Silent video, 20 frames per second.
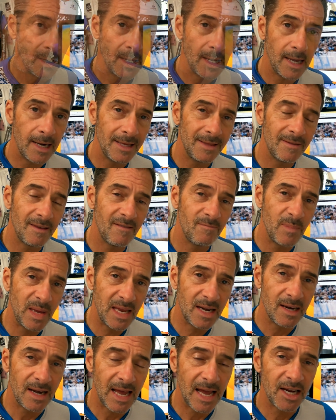And then they've
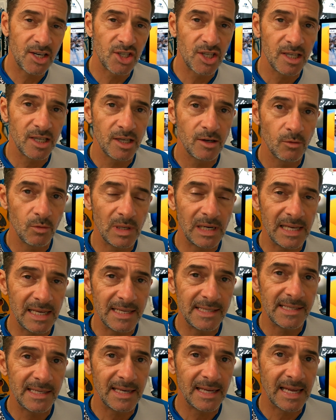made it actually really
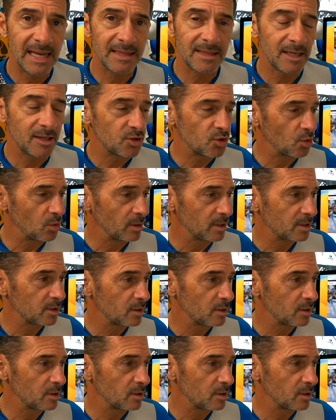easy to get things rolling.